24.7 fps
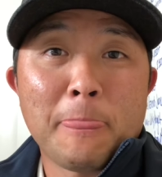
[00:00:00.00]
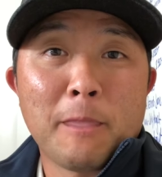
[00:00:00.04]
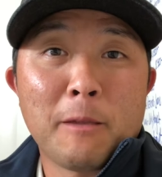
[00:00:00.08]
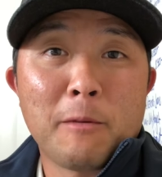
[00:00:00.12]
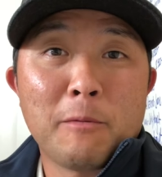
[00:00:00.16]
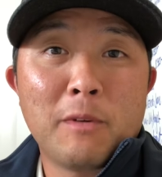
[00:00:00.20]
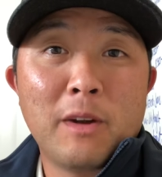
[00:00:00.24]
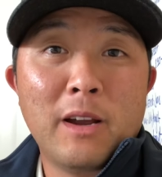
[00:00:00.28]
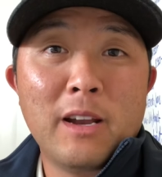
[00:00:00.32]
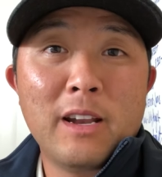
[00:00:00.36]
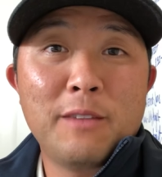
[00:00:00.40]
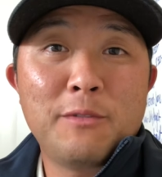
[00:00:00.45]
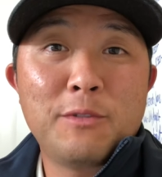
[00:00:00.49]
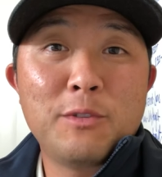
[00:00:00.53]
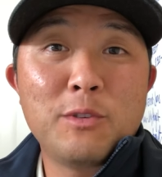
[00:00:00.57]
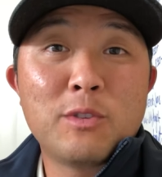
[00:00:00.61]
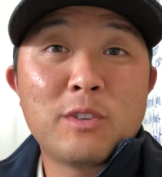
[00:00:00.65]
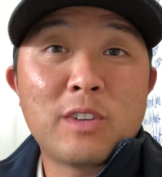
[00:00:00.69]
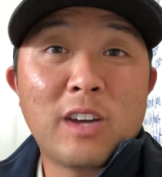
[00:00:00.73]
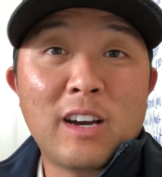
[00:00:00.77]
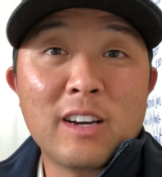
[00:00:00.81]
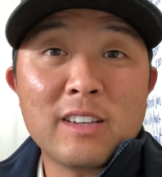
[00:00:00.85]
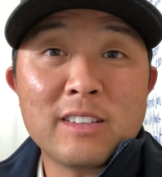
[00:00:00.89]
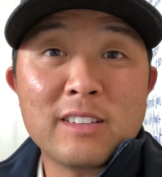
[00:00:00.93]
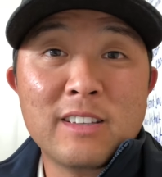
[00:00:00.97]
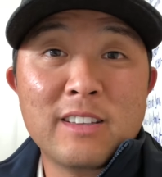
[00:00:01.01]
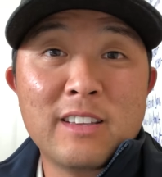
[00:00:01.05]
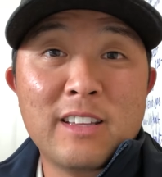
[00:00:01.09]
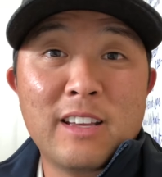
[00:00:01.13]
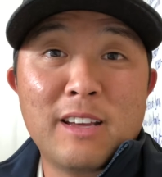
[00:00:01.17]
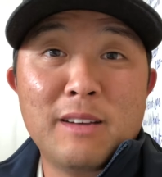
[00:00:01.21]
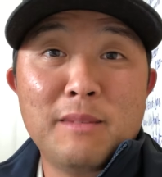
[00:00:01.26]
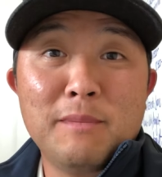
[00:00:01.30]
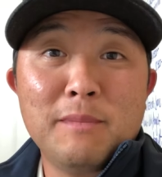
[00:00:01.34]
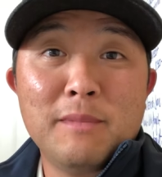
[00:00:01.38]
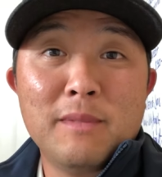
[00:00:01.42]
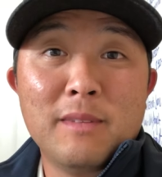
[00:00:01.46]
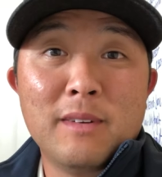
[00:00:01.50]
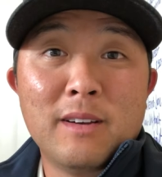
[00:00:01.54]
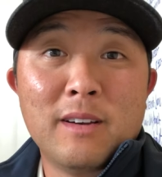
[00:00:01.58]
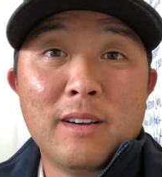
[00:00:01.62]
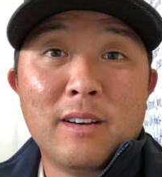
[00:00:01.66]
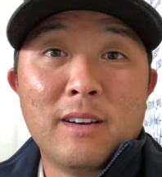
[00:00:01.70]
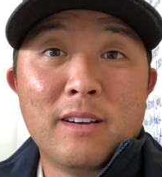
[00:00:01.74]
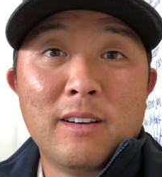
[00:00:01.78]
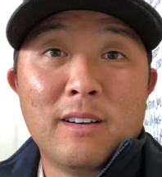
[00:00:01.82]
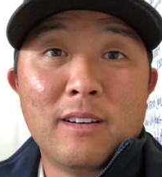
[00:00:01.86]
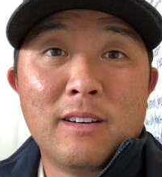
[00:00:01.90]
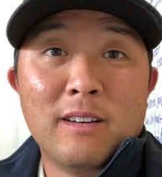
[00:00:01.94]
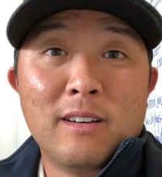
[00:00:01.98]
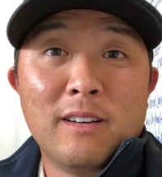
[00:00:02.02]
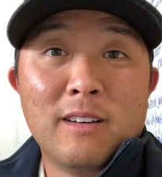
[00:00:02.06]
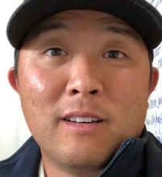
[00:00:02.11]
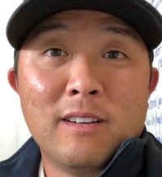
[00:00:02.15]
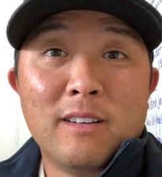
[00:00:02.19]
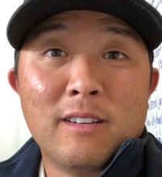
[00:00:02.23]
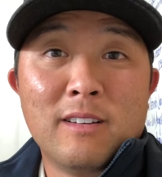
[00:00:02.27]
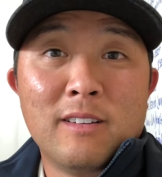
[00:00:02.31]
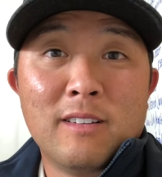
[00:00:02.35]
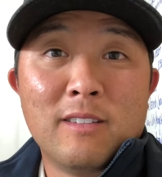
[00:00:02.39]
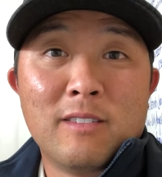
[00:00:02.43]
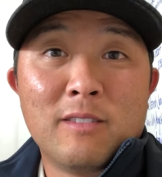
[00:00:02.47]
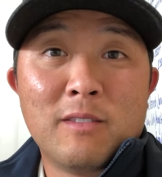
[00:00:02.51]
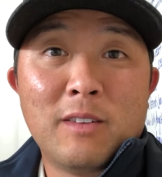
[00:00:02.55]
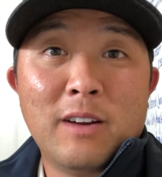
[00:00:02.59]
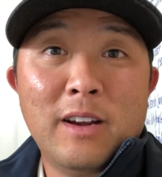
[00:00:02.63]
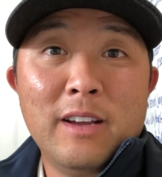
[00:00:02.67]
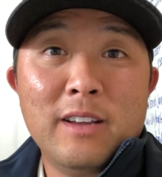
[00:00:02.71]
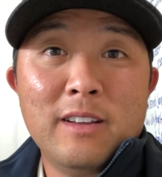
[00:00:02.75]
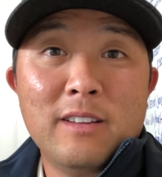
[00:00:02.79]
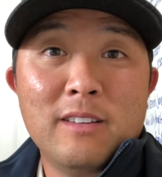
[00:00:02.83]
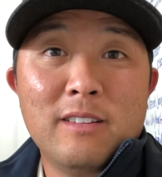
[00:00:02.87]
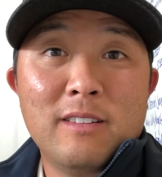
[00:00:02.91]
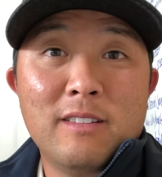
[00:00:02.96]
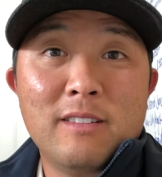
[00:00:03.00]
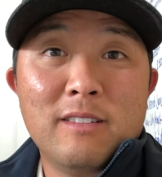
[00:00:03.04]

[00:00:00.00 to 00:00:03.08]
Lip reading: right? If you talk to them, right,